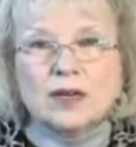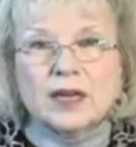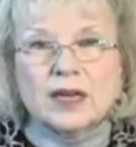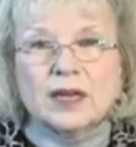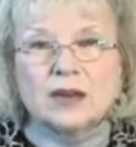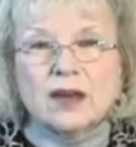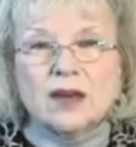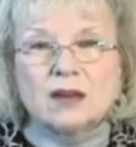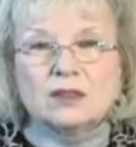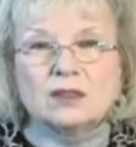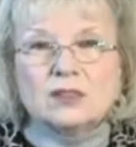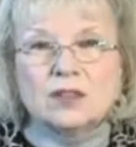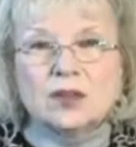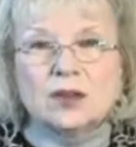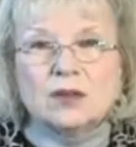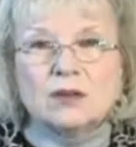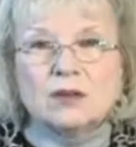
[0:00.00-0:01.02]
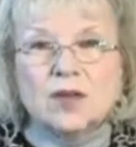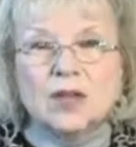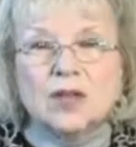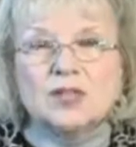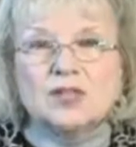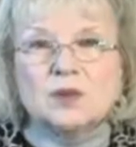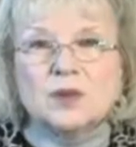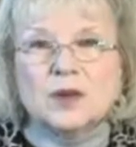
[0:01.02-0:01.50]
and also
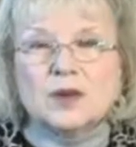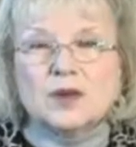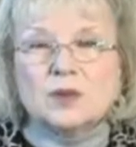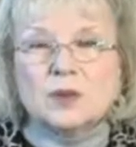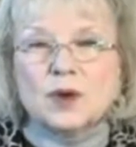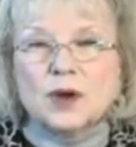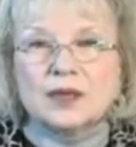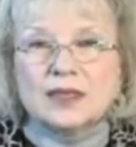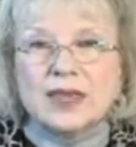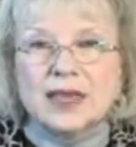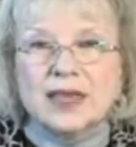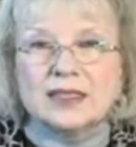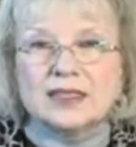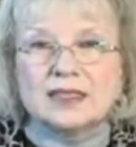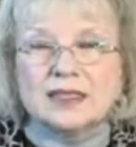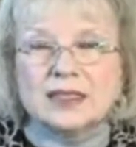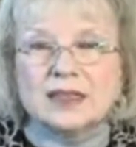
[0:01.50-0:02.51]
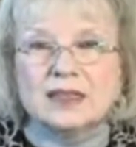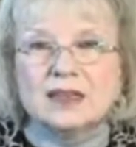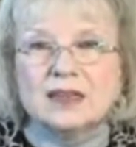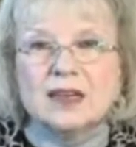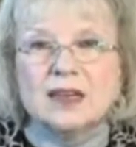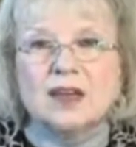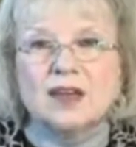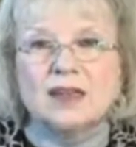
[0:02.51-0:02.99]

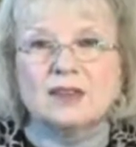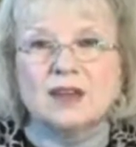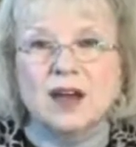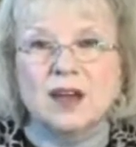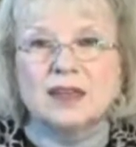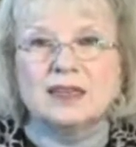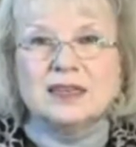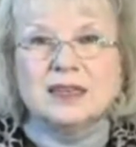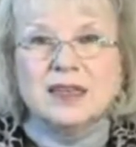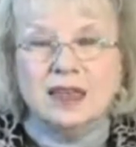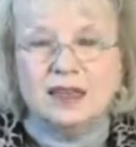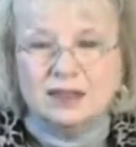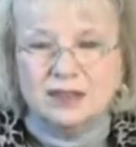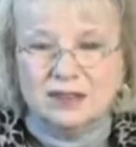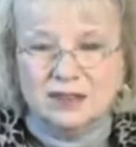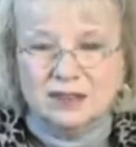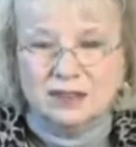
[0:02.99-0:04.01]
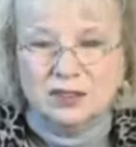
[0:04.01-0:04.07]
spiritbroadcasting.net.